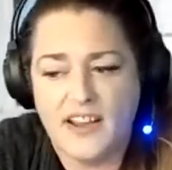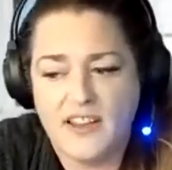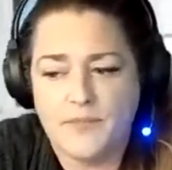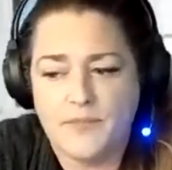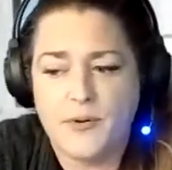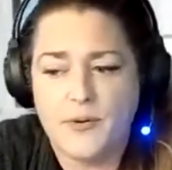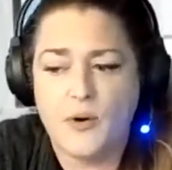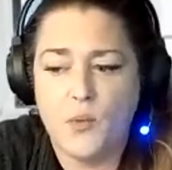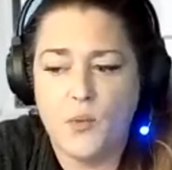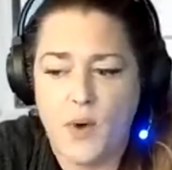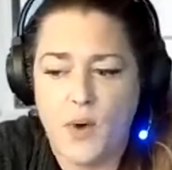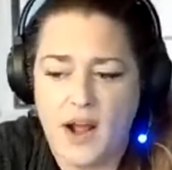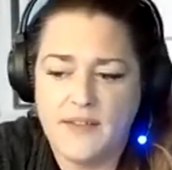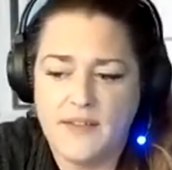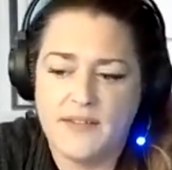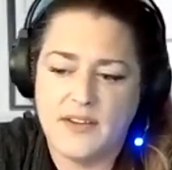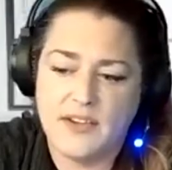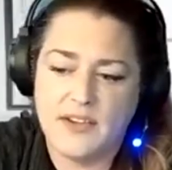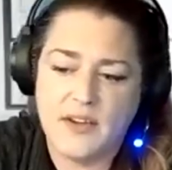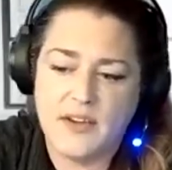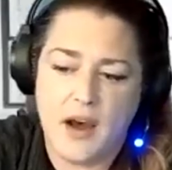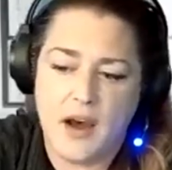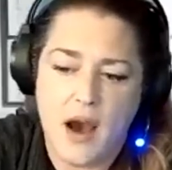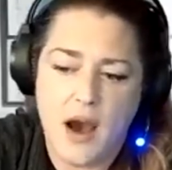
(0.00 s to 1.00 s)
expert wants
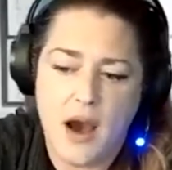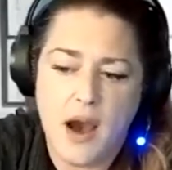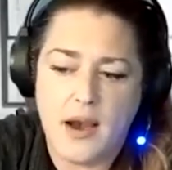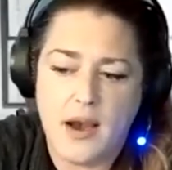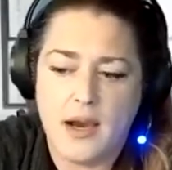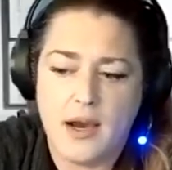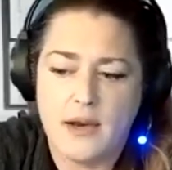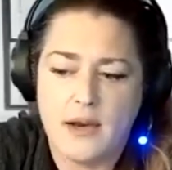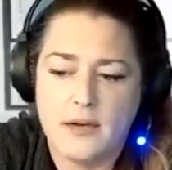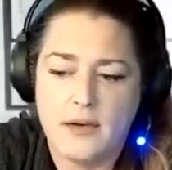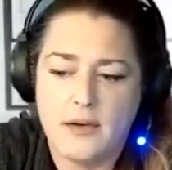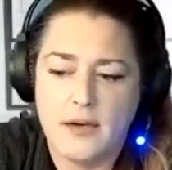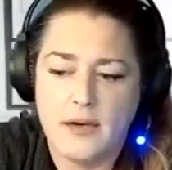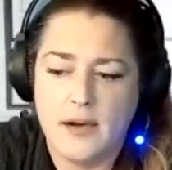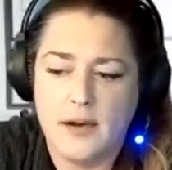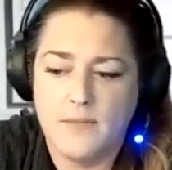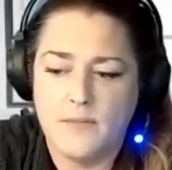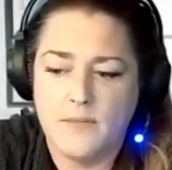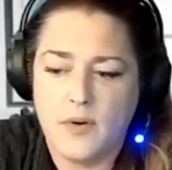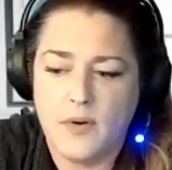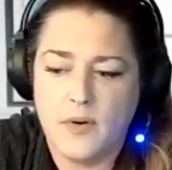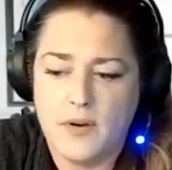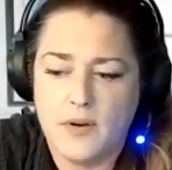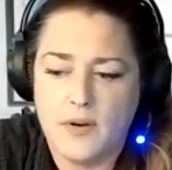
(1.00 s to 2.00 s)
to talk,
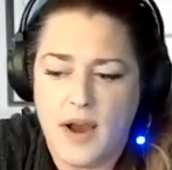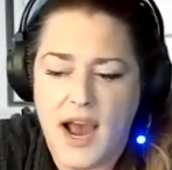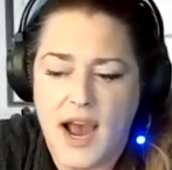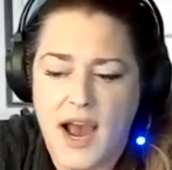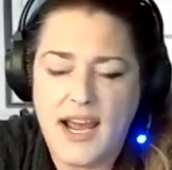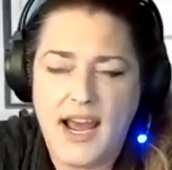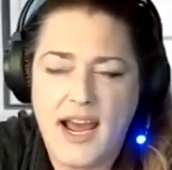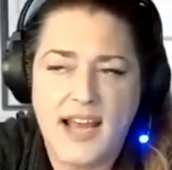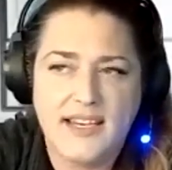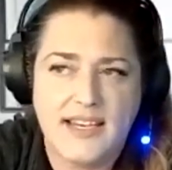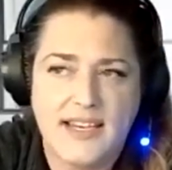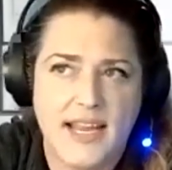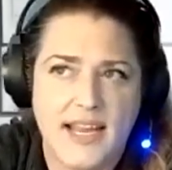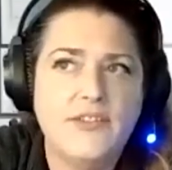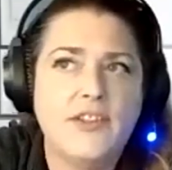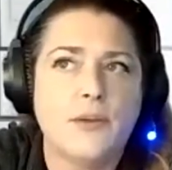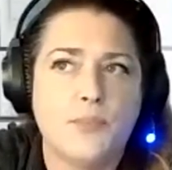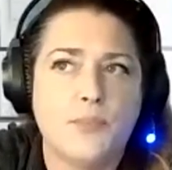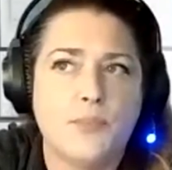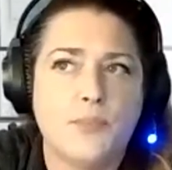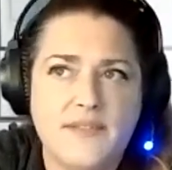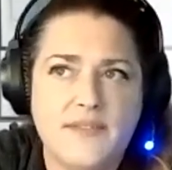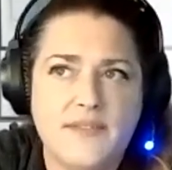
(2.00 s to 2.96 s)
I take their